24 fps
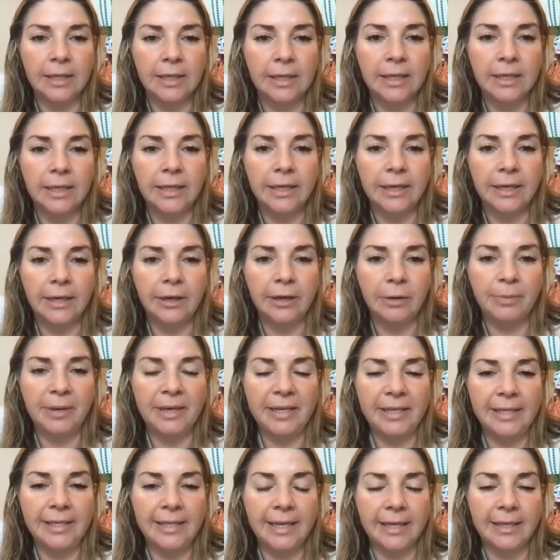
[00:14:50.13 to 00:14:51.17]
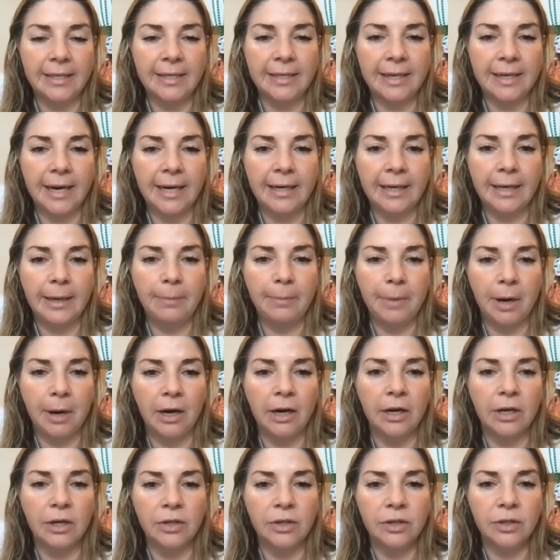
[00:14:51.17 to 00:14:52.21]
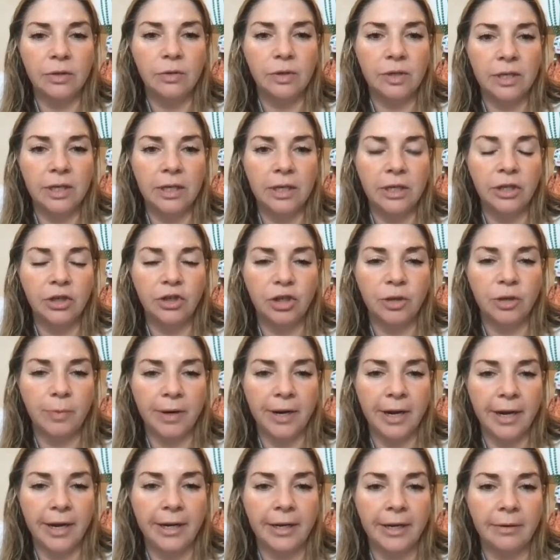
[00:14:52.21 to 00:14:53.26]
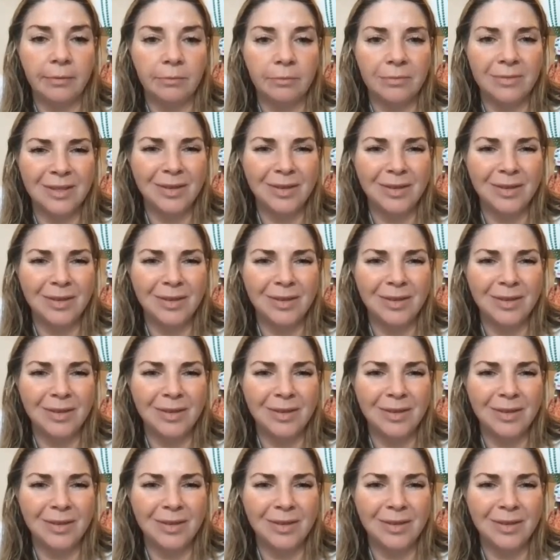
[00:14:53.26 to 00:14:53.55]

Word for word: Mm-hmm. It'll be sextiling Mars, who's still in Gemini.